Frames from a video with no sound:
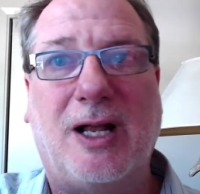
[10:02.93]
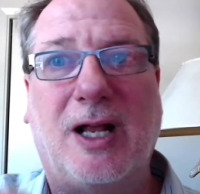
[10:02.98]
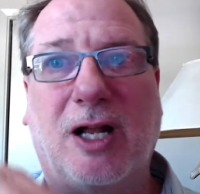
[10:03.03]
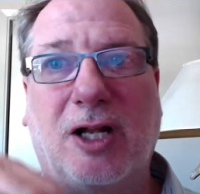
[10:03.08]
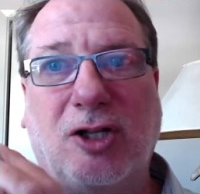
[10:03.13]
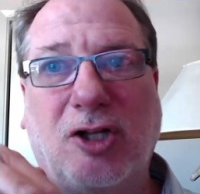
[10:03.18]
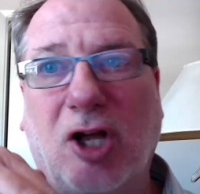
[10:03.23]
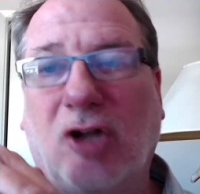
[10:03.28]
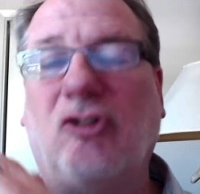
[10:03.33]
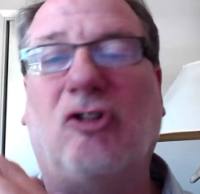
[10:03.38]

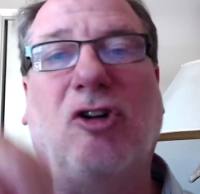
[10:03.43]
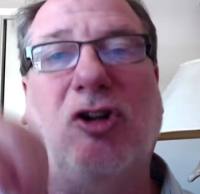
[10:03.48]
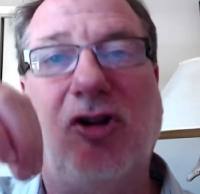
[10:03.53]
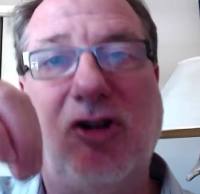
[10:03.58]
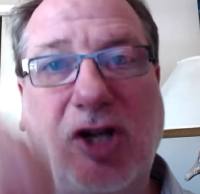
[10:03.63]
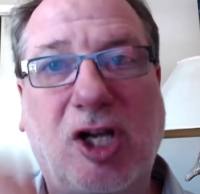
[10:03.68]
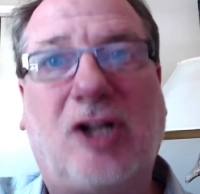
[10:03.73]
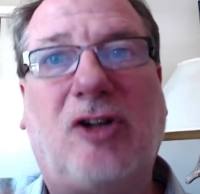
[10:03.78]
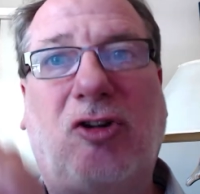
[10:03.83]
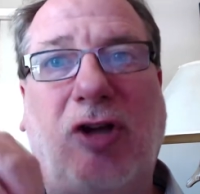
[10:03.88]
it doesn't
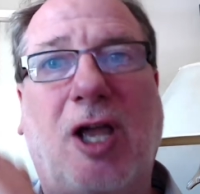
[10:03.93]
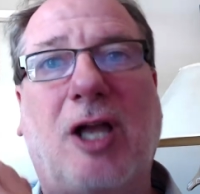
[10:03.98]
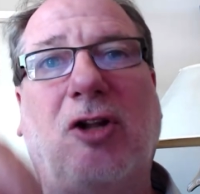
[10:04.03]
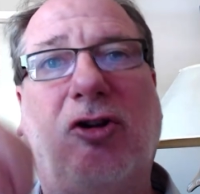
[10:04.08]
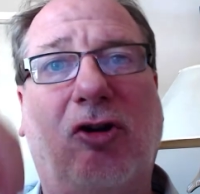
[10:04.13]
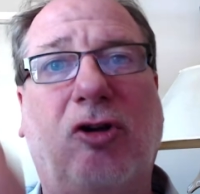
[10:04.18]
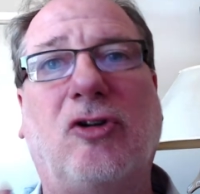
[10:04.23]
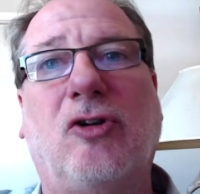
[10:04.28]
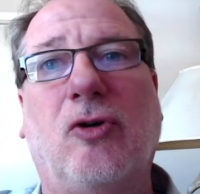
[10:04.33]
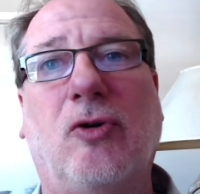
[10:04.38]
dictate
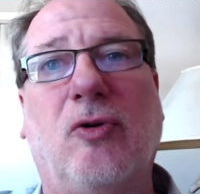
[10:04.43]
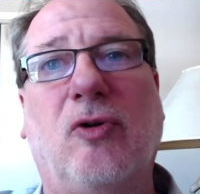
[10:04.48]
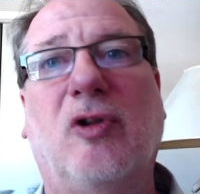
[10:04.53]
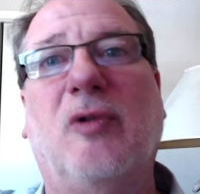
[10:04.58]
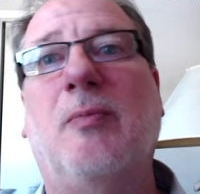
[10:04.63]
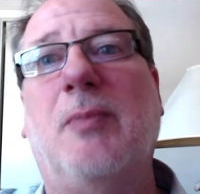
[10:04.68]
to you the